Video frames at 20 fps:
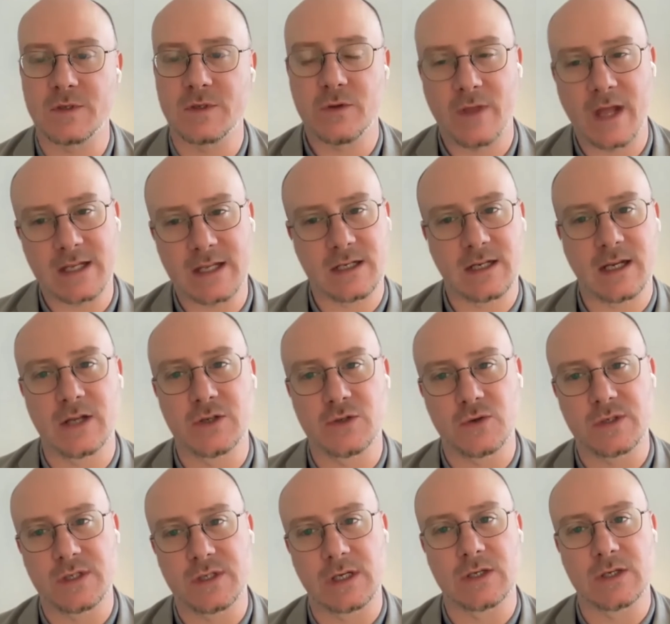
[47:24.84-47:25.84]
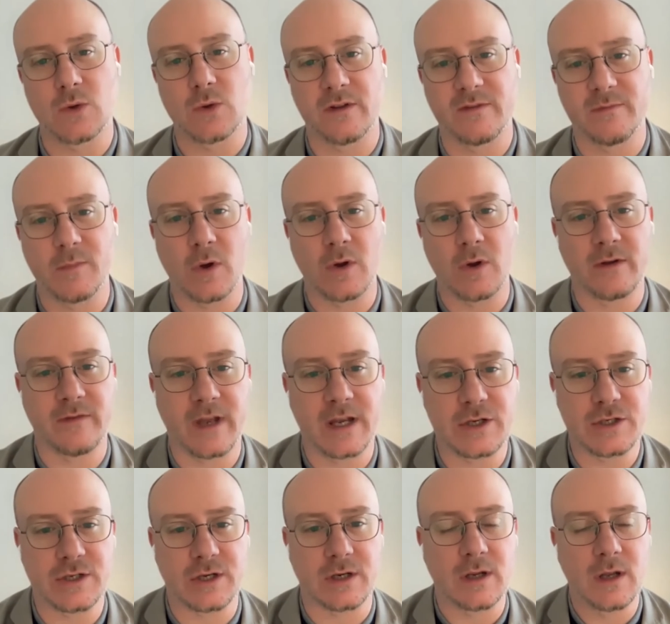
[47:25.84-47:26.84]
So that's an interesting sort of
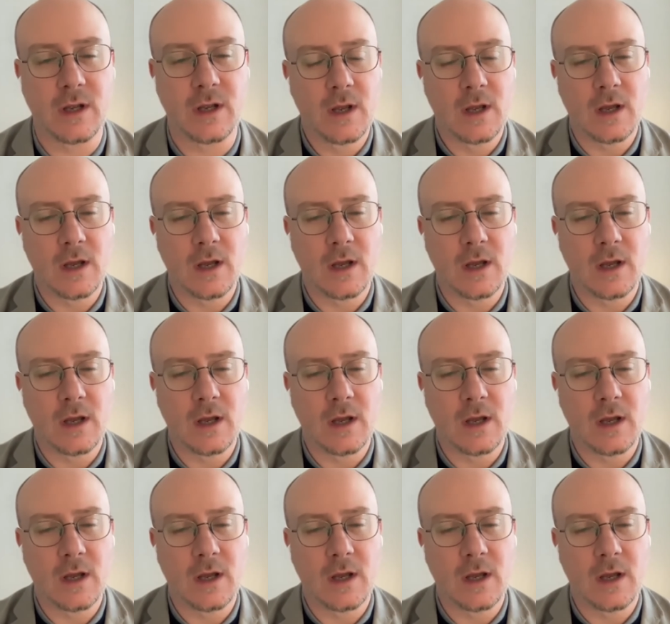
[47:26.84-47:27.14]
motivation.